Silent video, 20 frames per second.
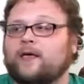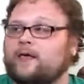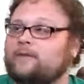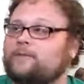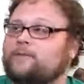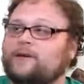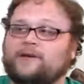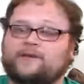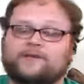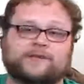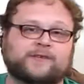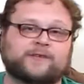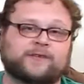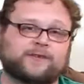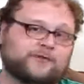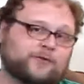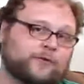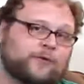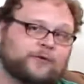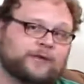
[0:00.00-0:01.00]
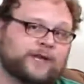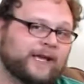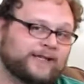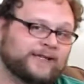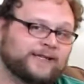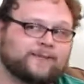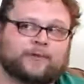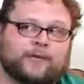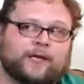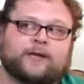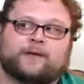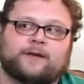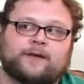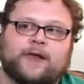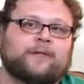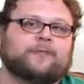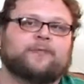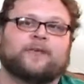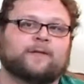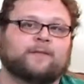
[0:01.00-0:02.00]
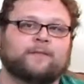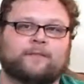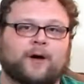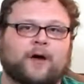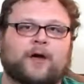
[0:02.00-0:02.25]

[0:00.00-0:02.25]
it punishes control decks that play nothing